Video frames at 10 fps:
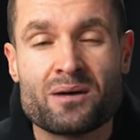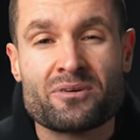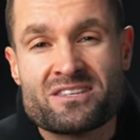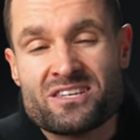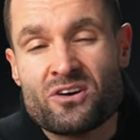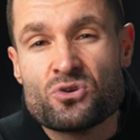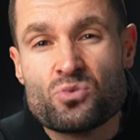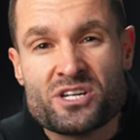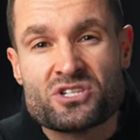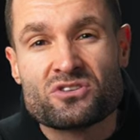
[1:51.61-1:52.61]
I'm gonna tell you
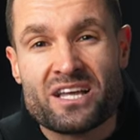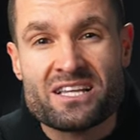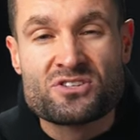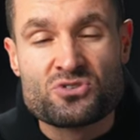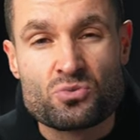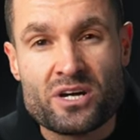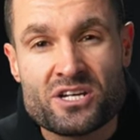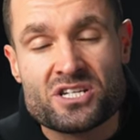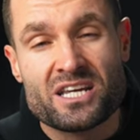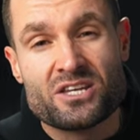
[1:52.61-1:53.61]
which lens is
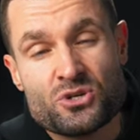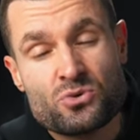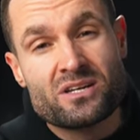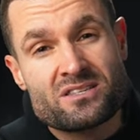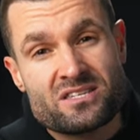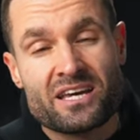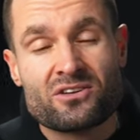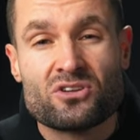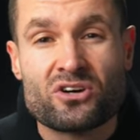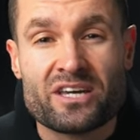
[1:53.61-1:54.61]
which, and you can take
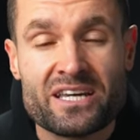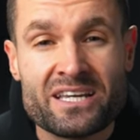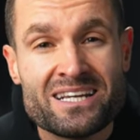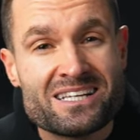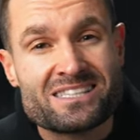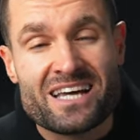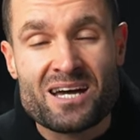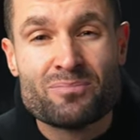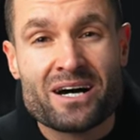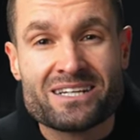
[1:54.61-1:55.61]
a look at
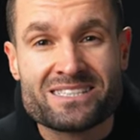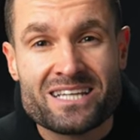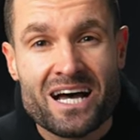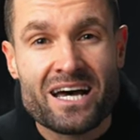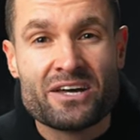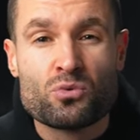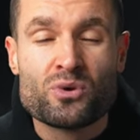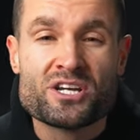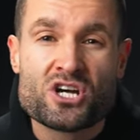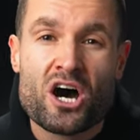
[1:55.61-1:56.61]
side by side
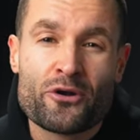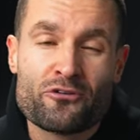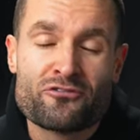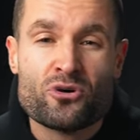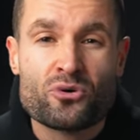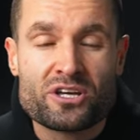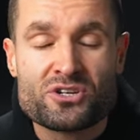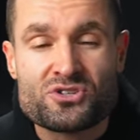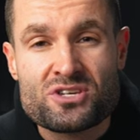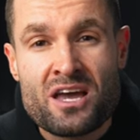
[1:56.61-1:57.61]
which
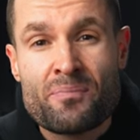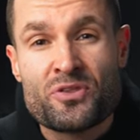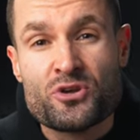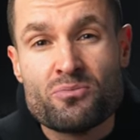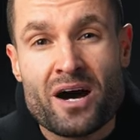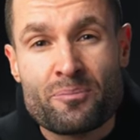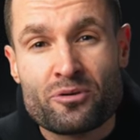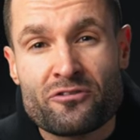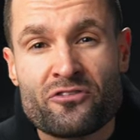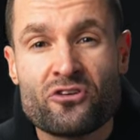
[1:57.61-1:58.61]
autofocus you might
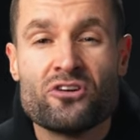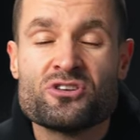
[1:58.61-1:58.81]
prefer.